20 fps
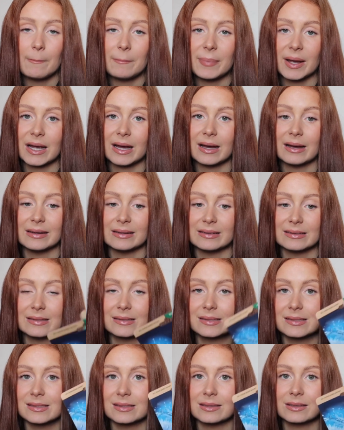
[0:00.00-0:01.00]

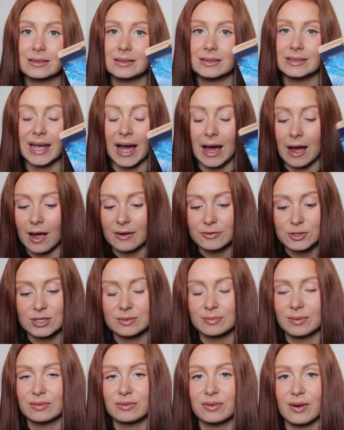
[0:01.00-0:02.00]
because yeah, I've
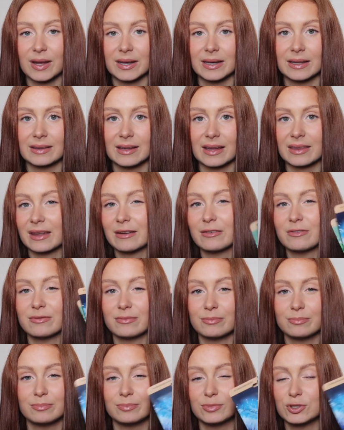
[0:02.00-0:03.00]
just been finding that they've
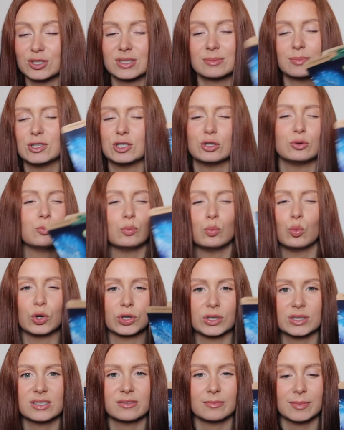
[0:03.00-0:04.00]
just been doing
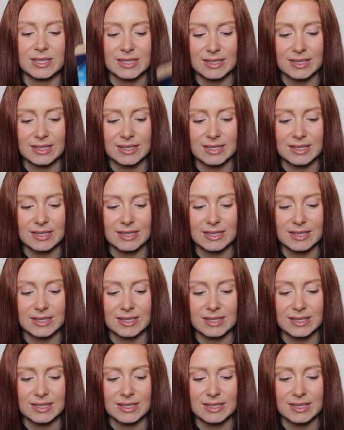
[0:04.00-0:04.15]
wonders for my